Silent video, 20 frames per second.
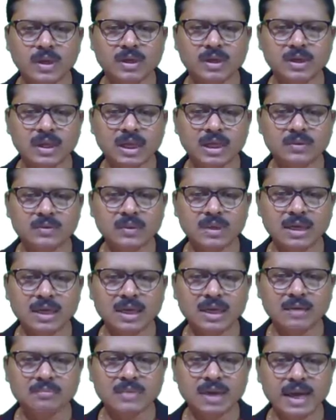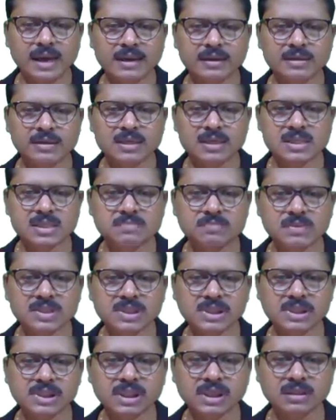when it will come at this
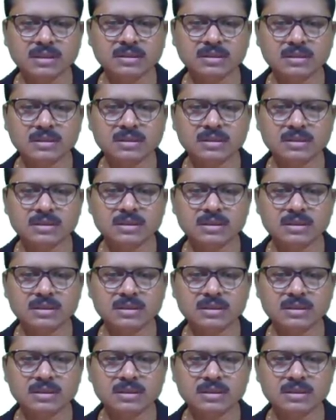position,